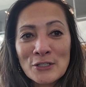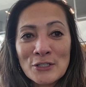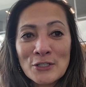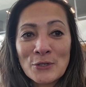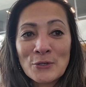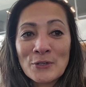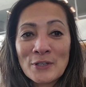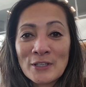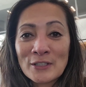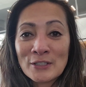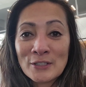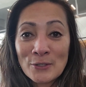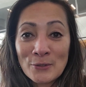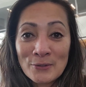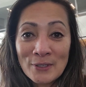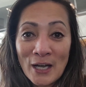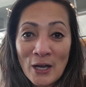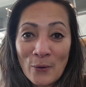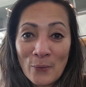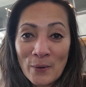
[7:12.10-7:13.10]

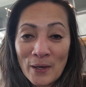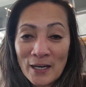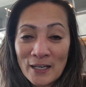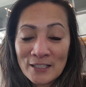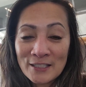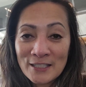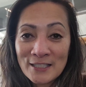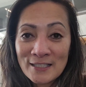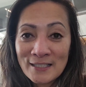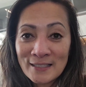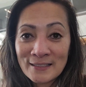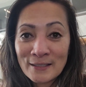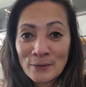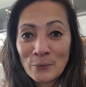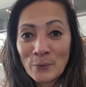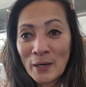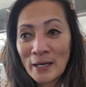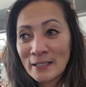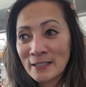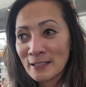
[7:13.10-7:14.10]
So now we are just kind
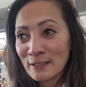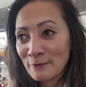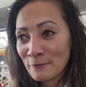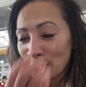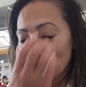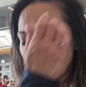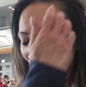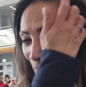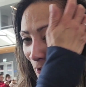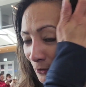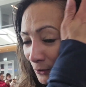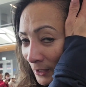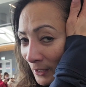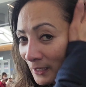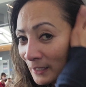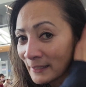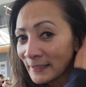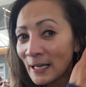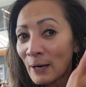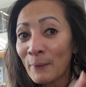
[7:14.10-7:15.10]
of waiting for
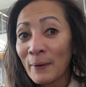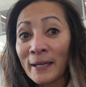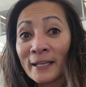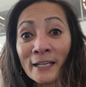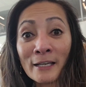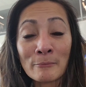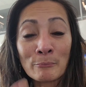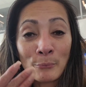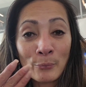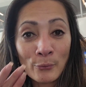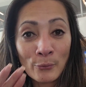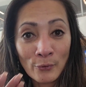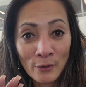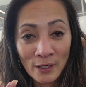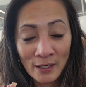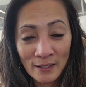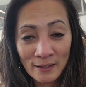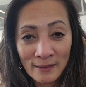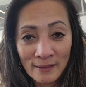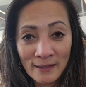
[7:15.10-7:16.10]
now I can
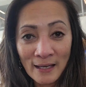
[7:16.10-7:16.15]
breathe.